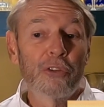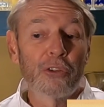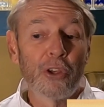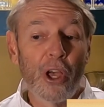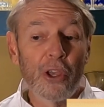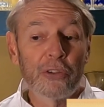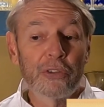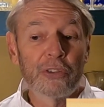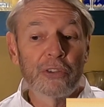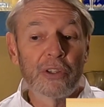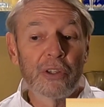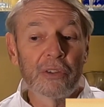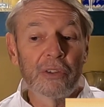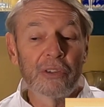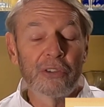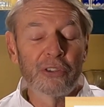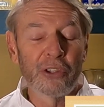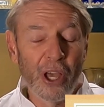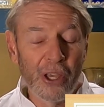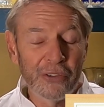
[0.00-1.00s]
sauce
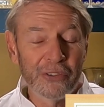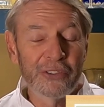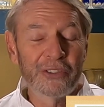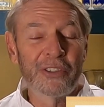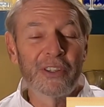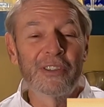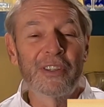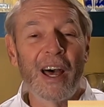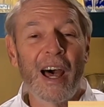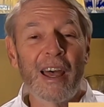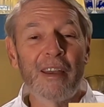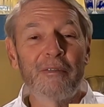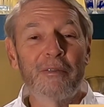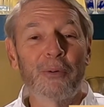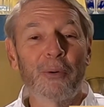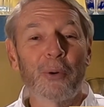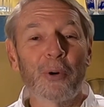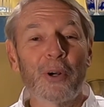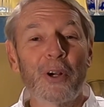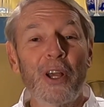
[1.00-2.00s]
to, sauces to die
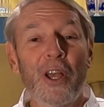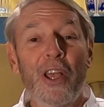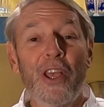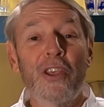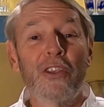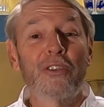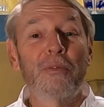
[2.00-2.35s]
for,